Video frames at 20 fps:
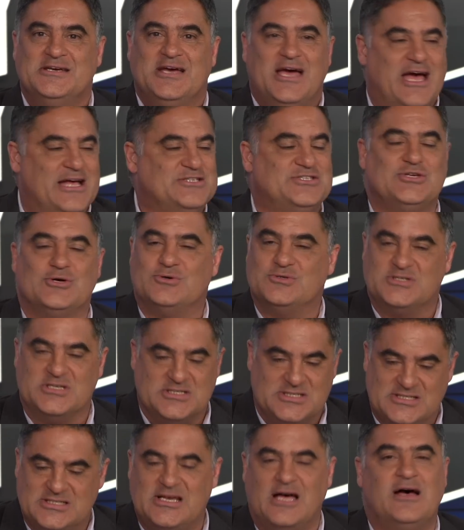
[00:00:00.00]
And so is
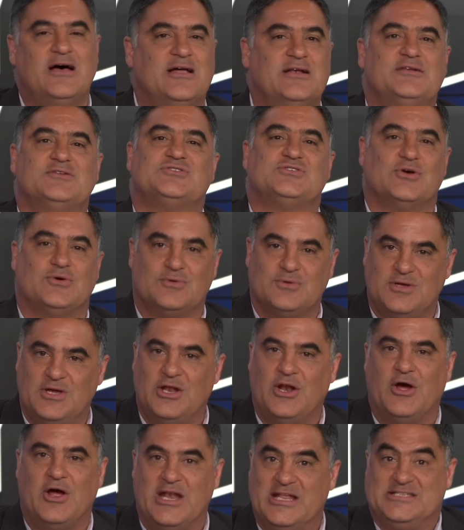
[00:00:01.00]
his son. So, you
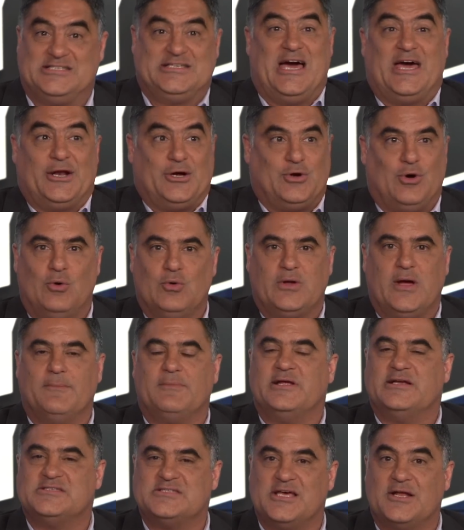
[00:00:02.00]
know, and he's got a coal
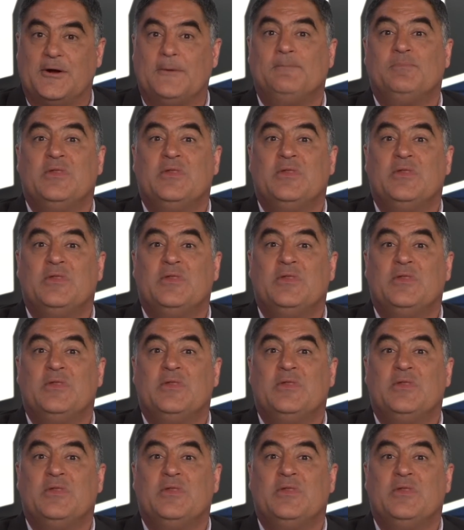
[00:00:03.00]
company, etc.